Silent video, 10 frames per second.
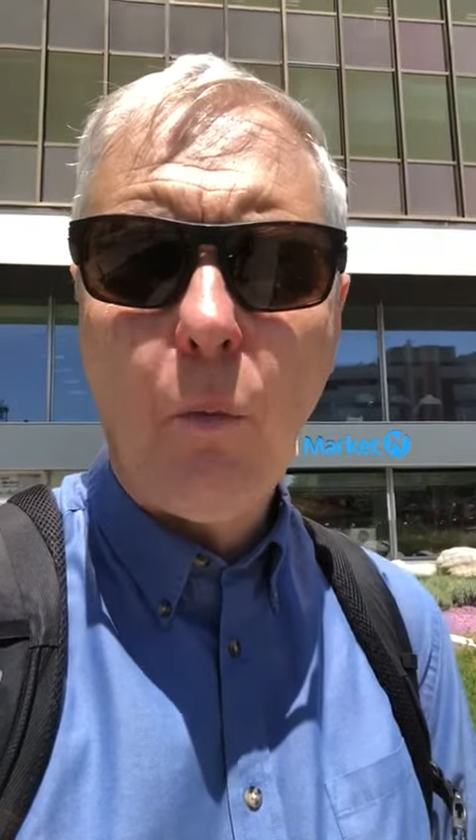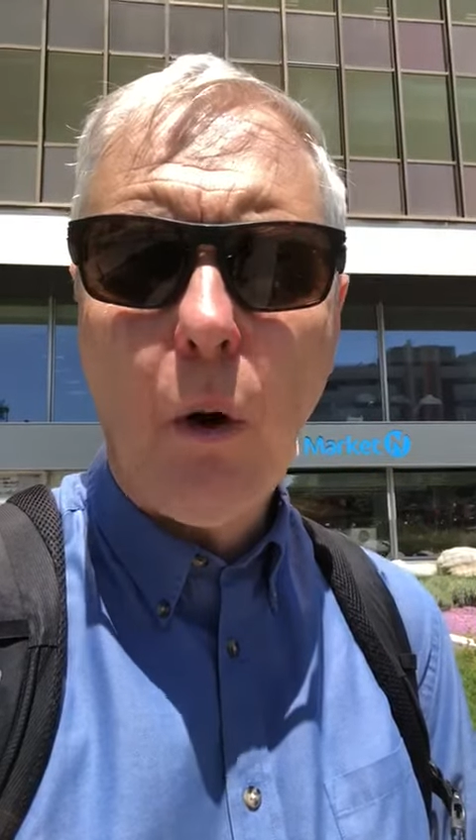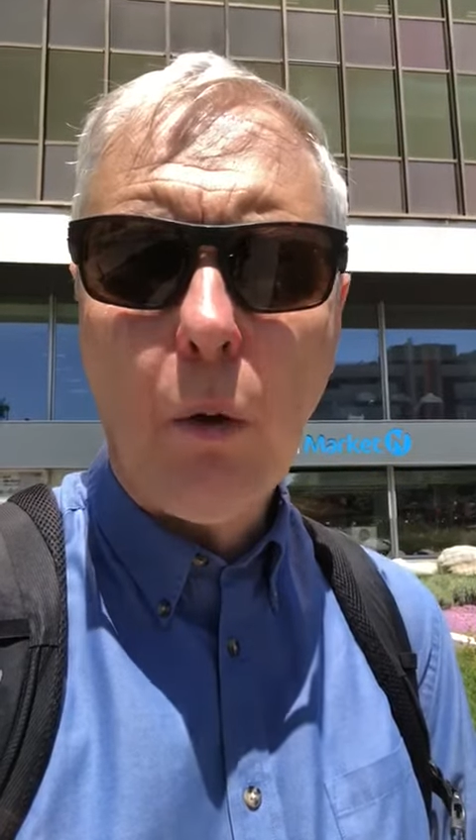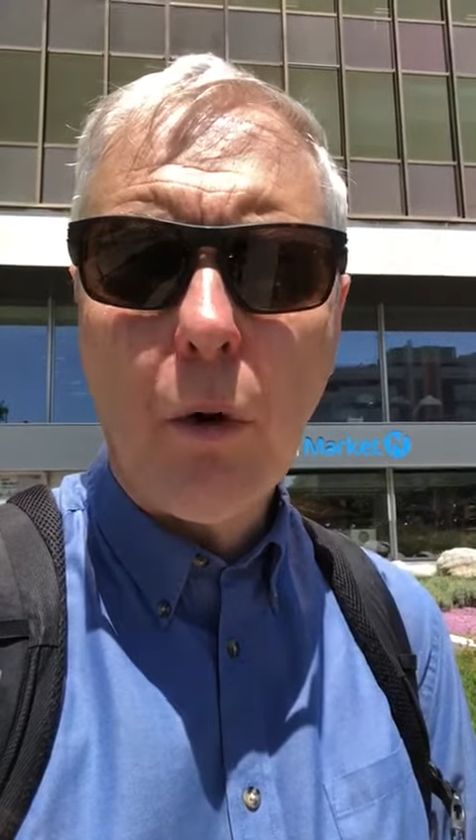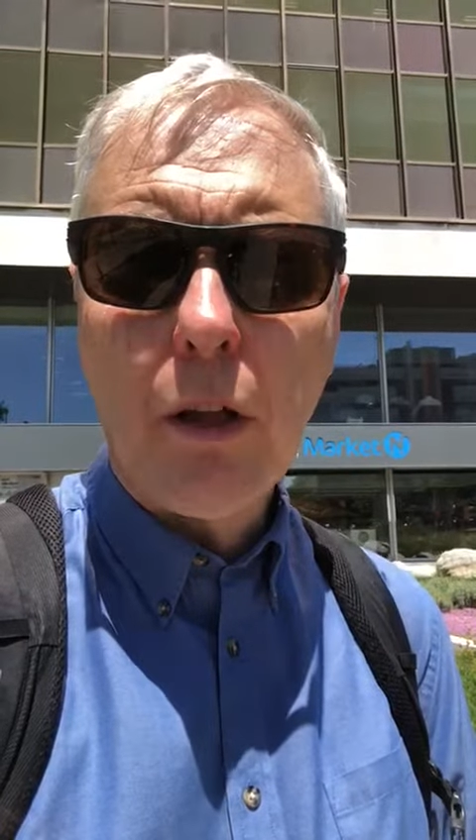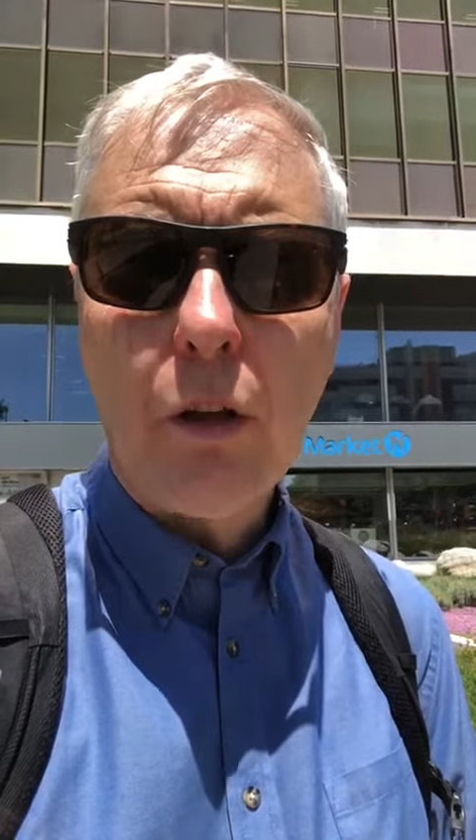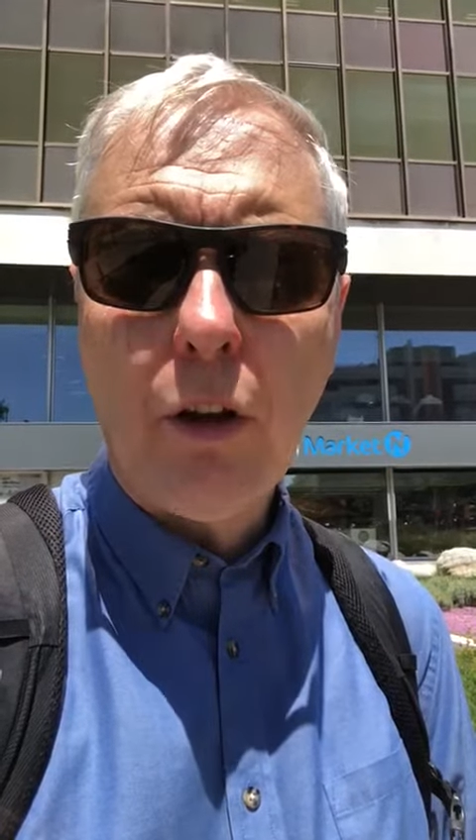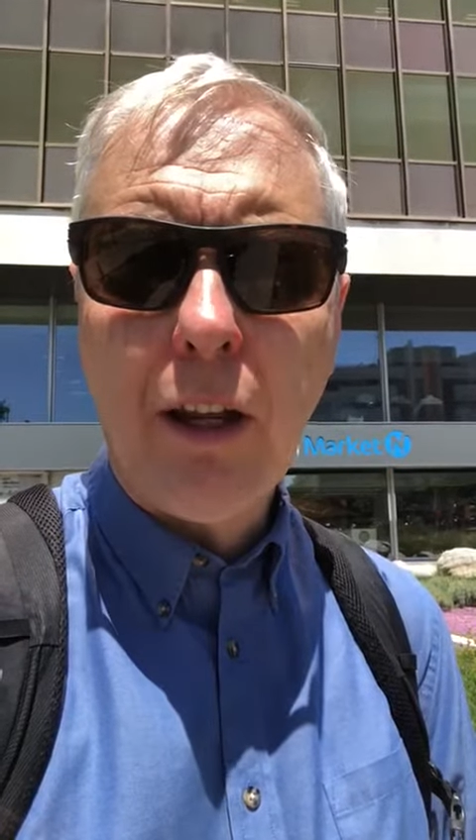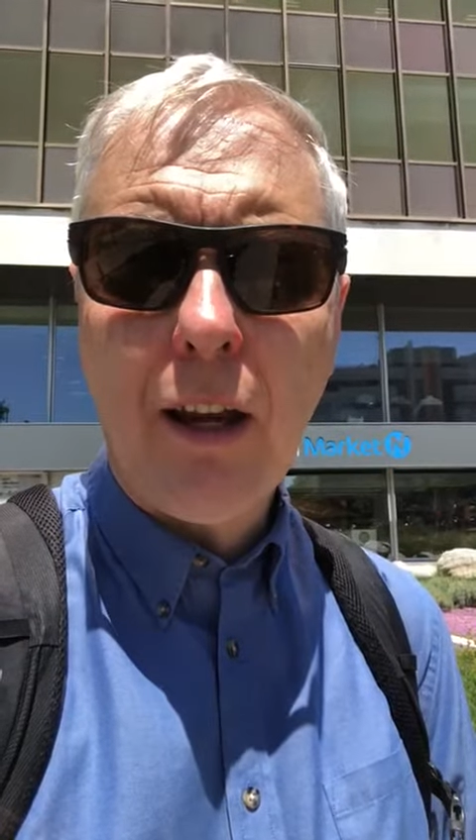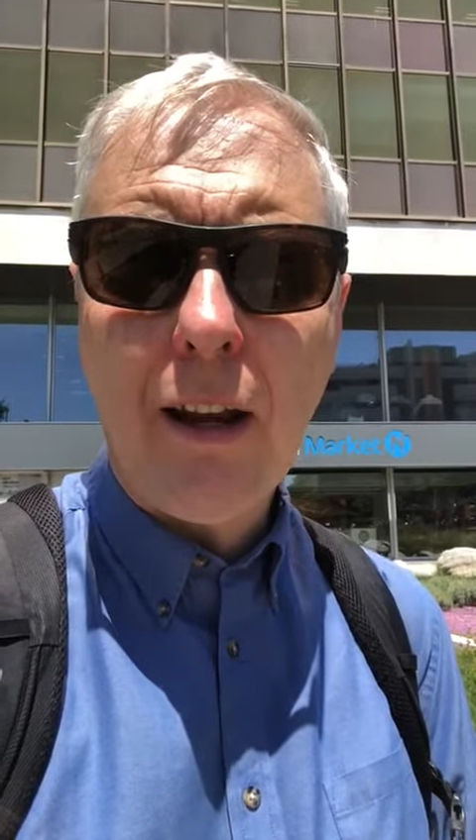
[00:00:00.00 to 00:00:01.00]
well worth
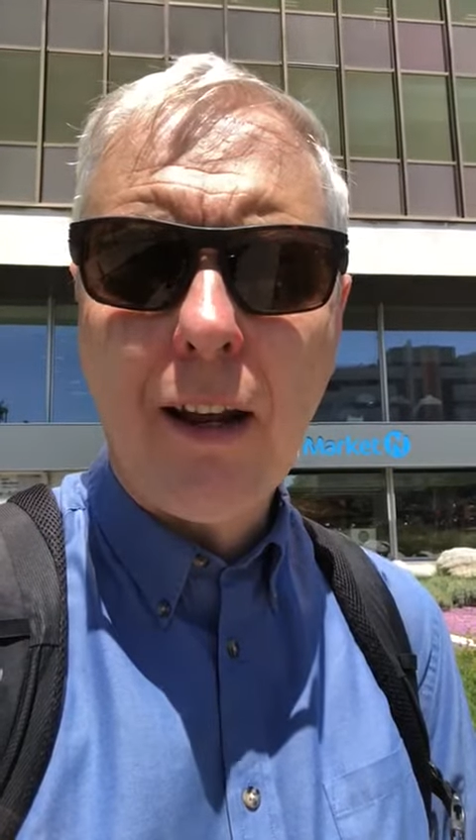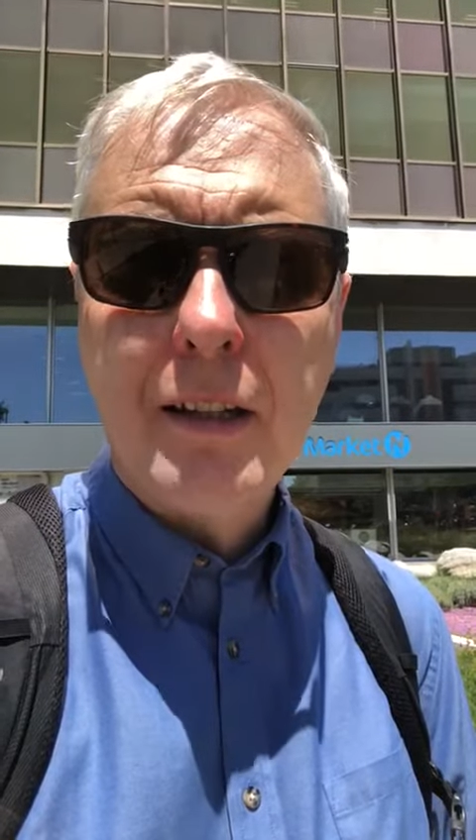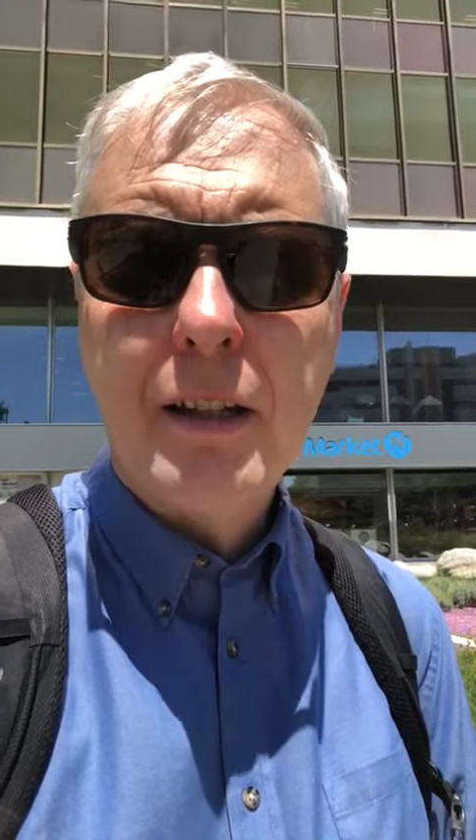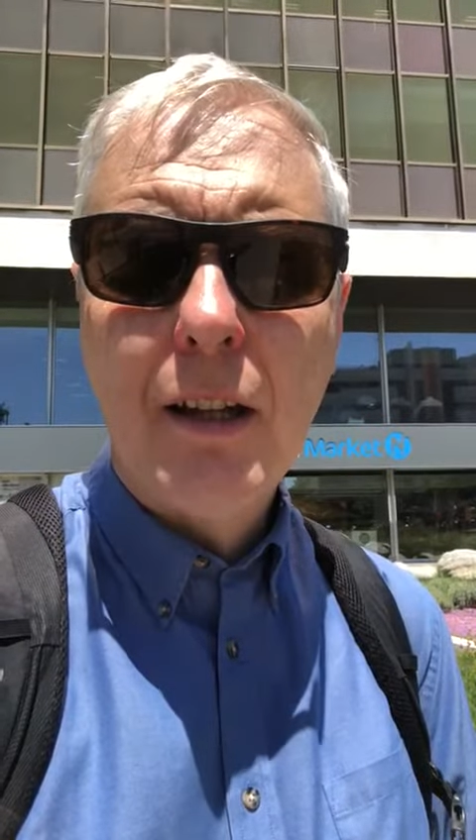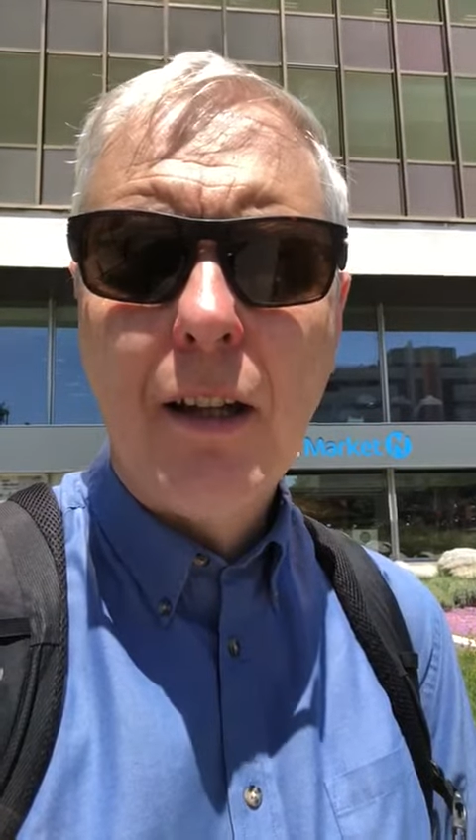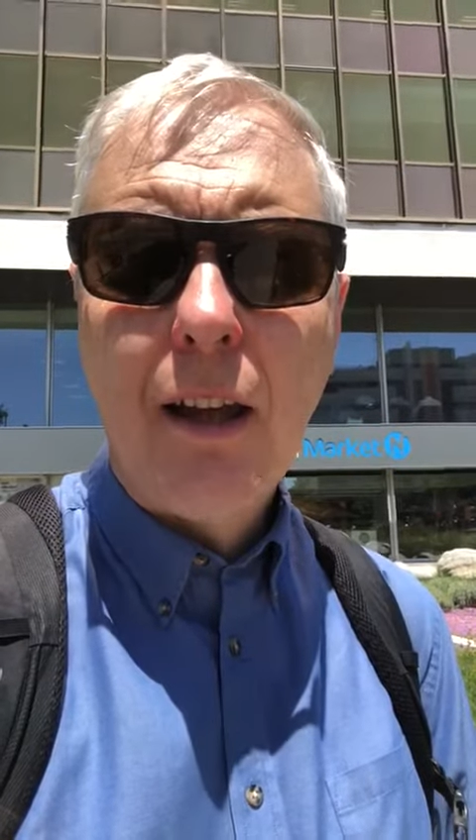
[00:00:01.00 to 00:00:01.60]
looking in at.